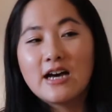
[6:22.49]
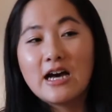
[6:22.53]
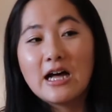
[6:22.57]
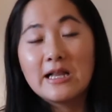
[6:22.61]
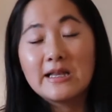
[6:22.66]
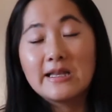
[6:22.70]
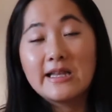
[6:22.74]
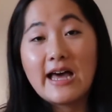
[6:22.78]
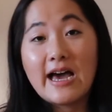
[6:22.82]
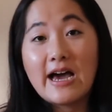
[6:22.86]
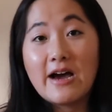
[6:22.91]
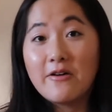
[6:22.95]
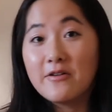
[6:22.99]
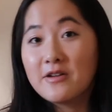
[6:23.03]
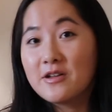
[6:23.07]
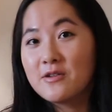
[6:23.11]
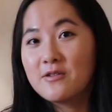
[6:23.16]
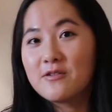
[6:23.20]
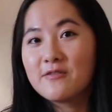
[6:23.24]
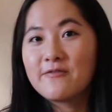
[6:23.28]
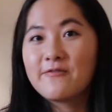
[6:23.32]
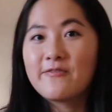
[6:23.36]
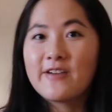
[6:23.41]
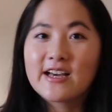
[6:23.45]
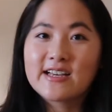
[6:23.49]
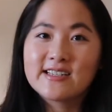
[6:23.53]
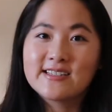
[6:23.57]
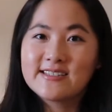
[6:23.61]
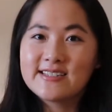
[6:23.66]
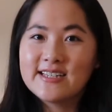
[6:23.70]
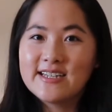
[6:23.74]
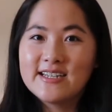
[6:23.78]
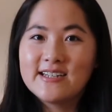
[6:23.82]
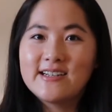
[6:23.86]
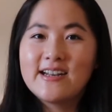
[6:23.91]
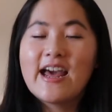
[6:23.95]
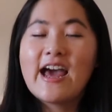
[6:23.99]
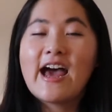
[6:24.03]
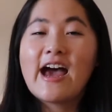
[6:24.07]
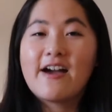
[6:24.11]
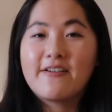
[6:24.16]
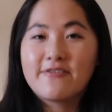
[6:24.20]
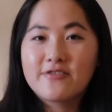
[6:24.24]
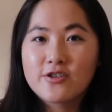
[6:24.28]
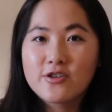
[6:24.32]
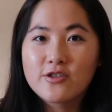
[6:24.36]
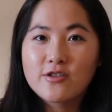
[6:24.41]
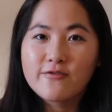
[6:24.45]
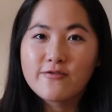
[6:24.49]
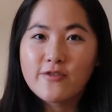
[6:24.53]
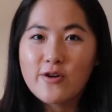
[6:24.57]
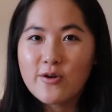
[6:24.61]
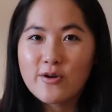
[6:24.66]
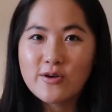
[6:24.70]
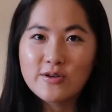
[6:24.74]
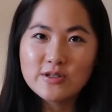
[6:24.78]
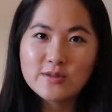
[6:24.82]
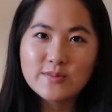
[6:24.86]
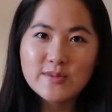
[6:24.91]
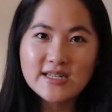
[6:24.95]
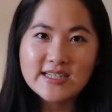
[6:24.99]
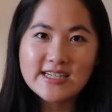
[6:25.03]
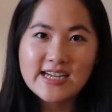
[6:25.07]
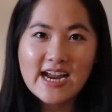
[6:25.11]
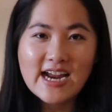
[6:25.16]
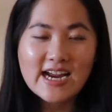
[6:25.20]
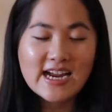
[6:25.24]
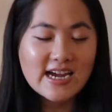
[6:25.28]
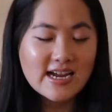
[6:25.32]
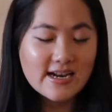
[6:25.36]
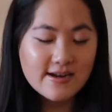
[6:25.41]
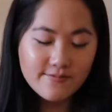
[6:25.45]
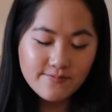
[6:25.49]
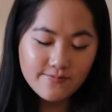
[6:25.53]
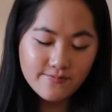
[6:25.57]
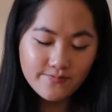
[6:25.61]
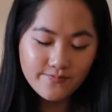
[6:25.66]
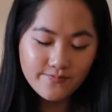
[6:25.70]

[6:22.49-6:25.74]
allow you to fix it after the photo's been taken.